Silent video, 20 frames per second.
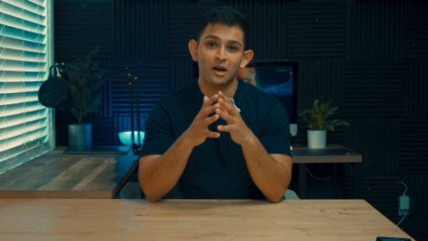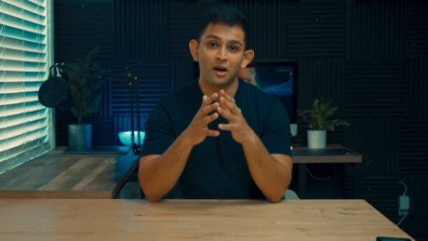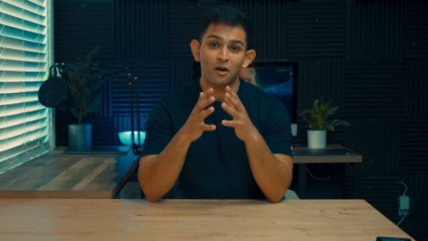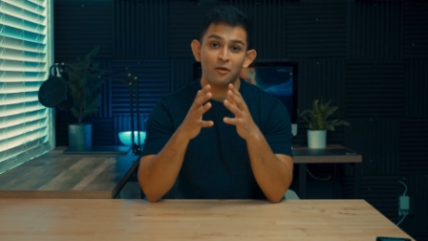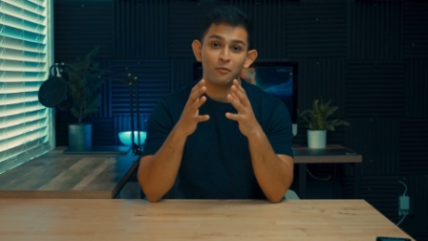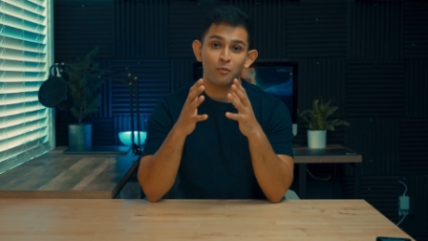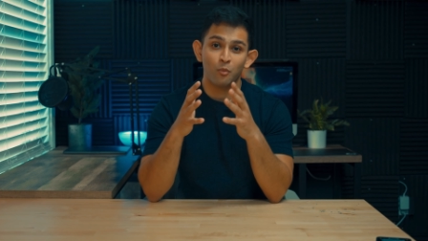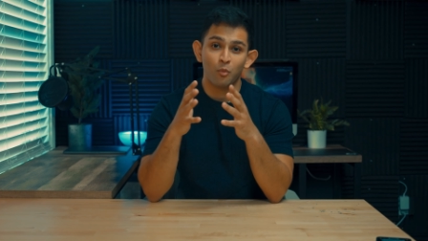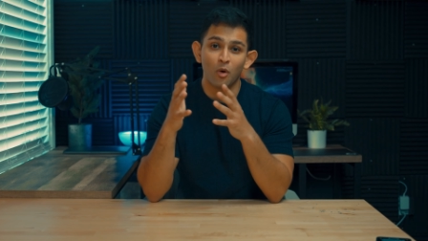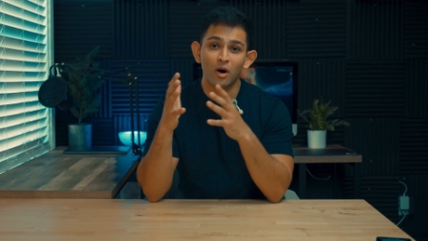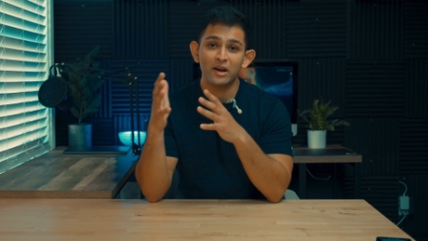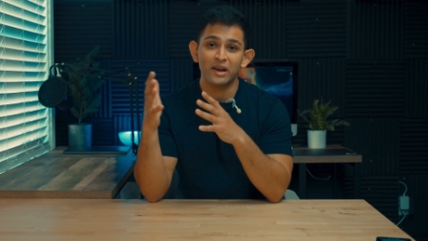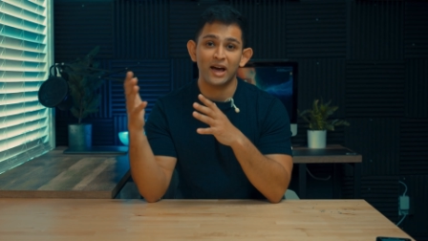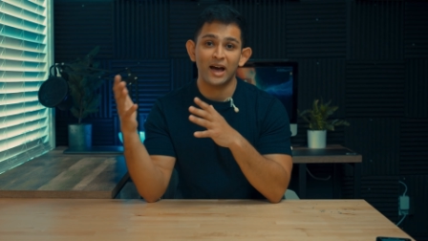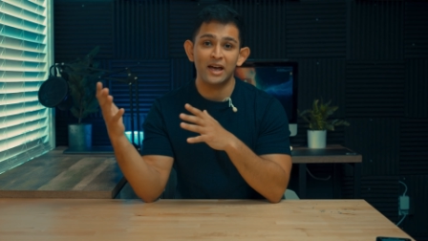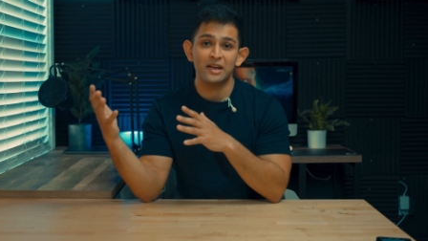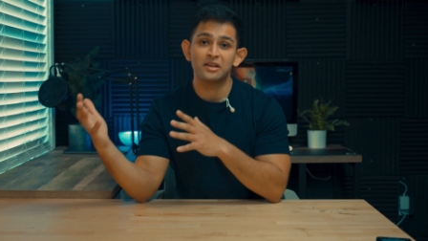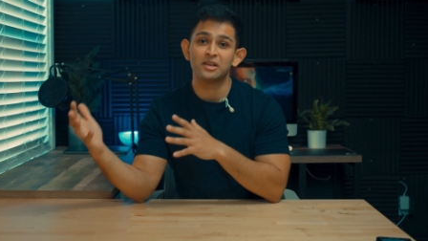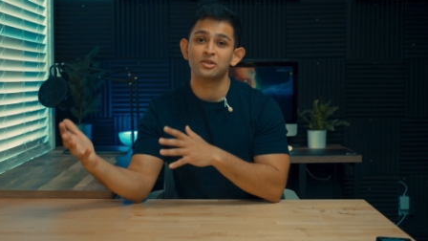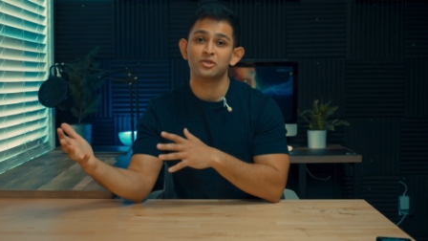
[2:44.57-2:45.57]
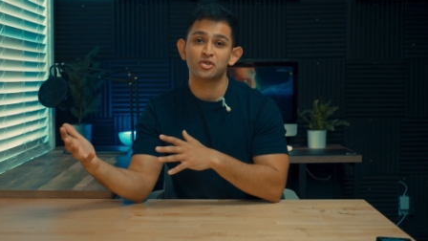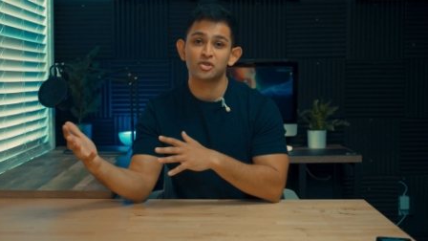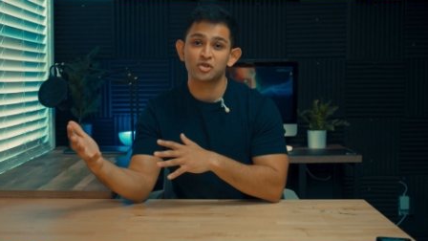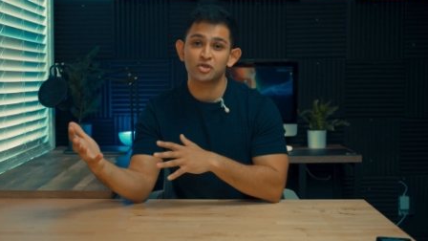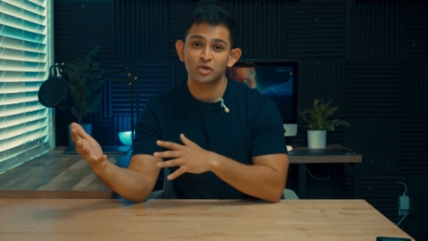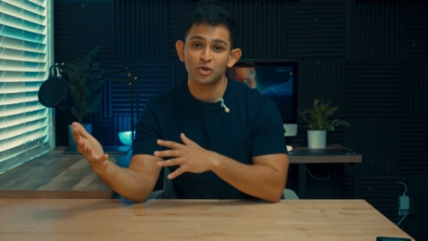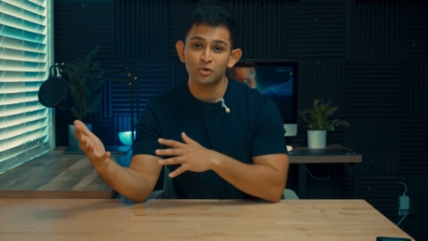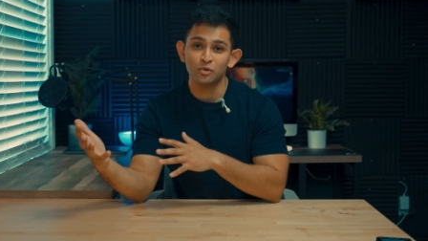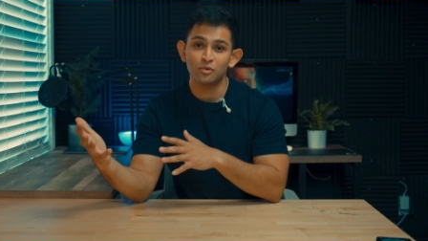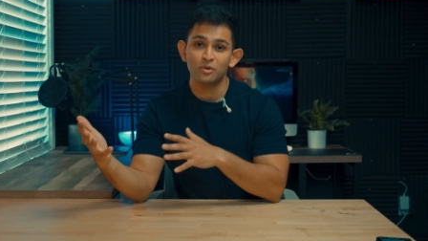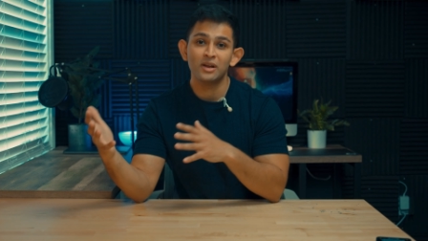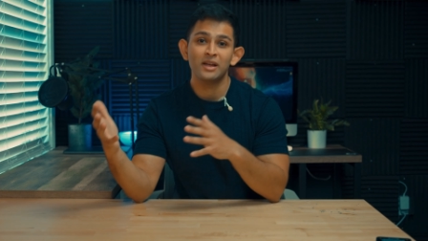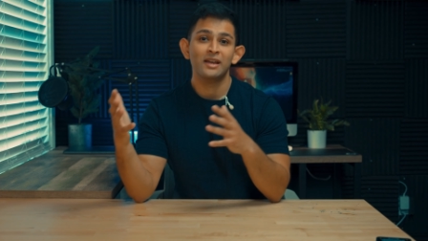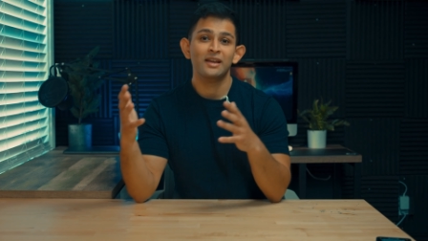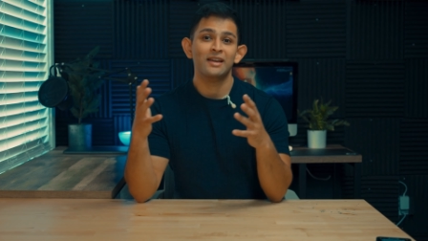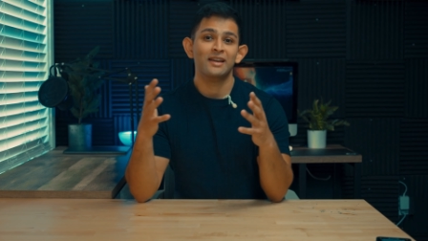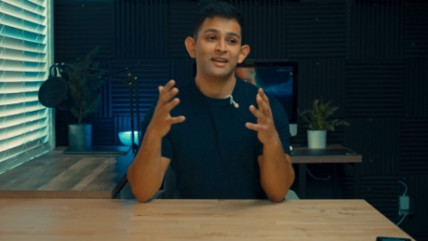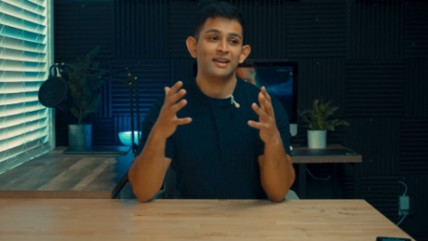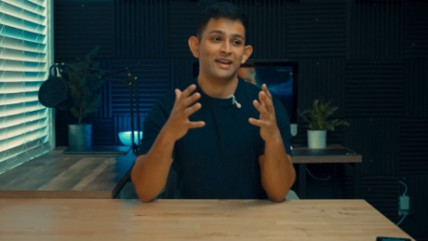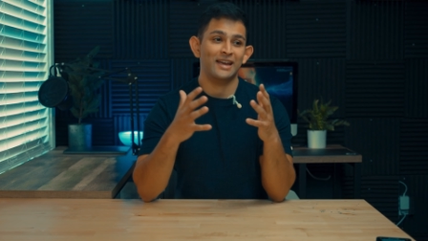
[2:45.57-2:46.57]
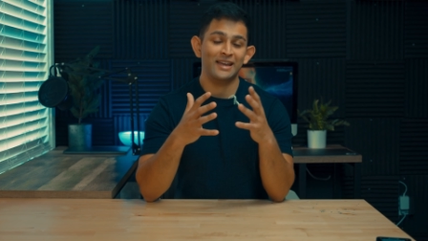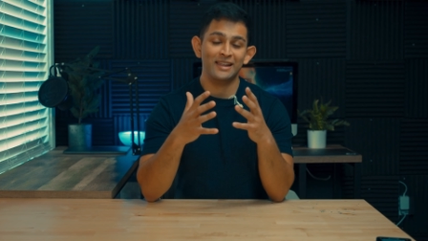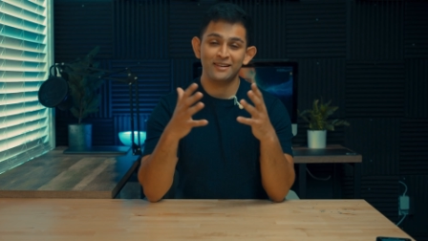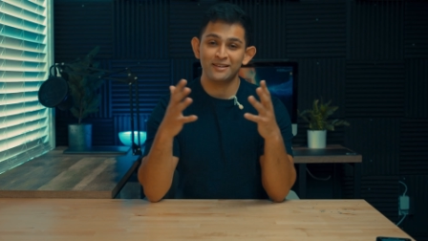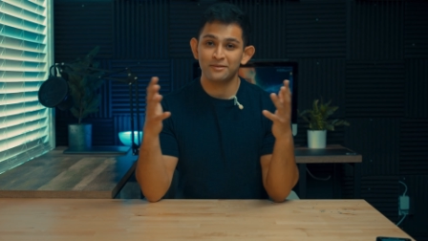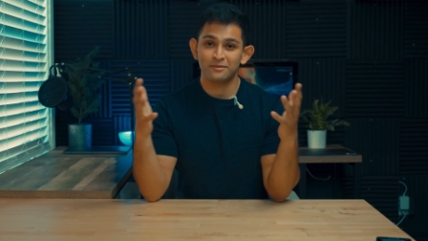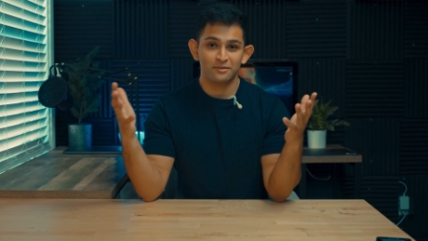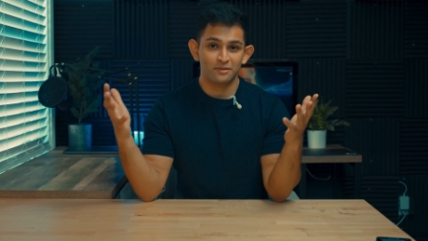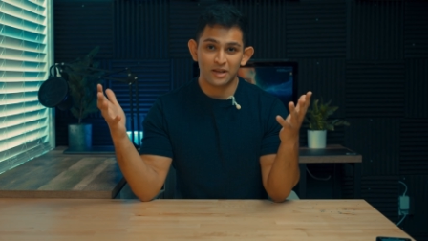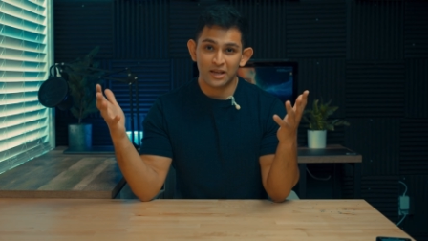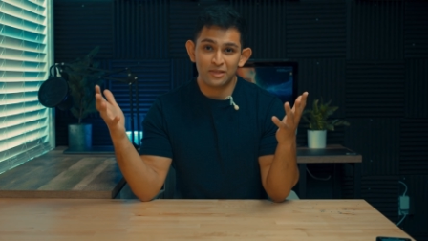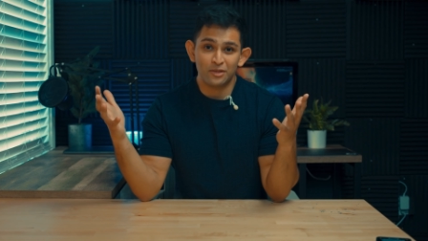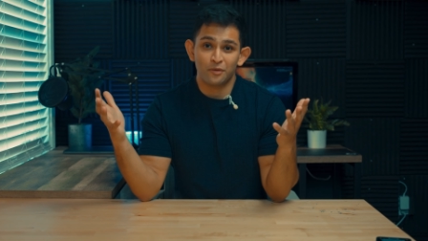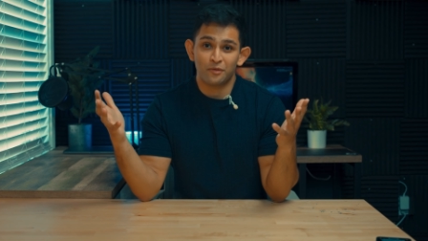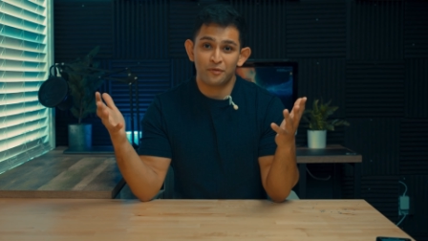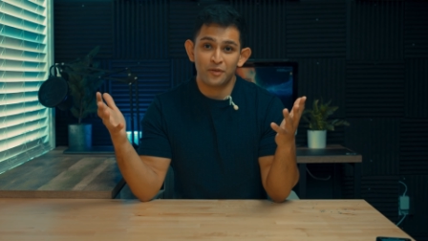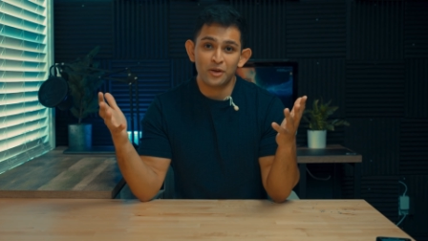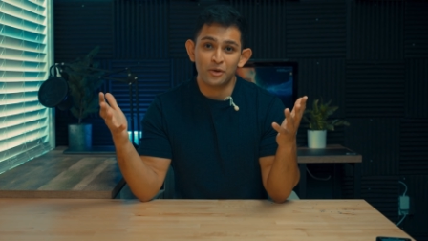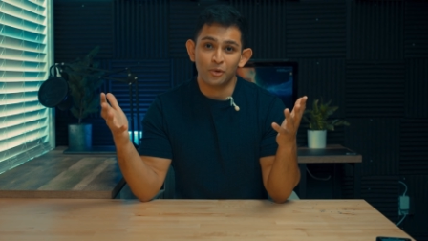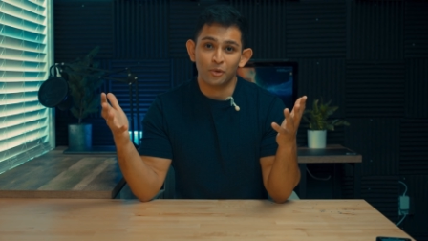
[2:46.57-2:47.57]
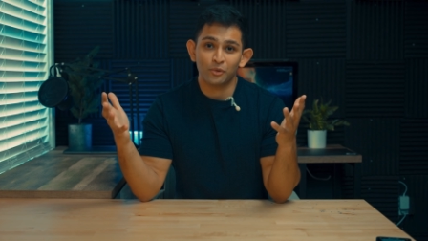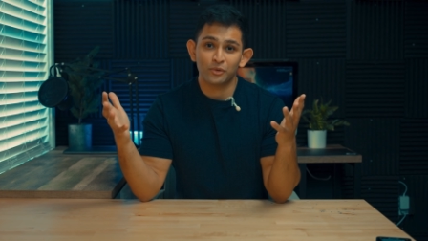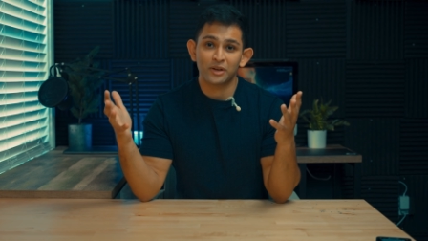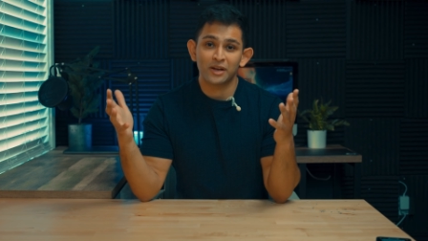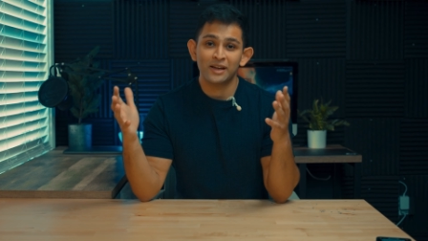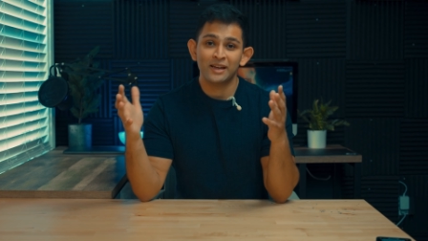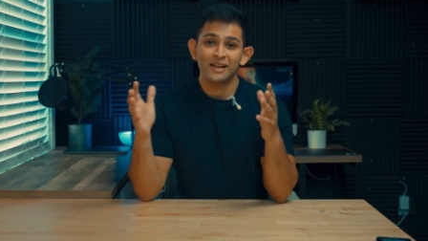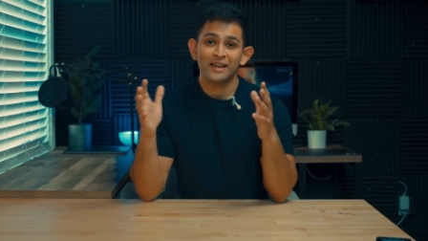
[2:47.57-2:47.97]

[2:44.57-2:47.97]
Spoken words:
of what I can shoot in the field.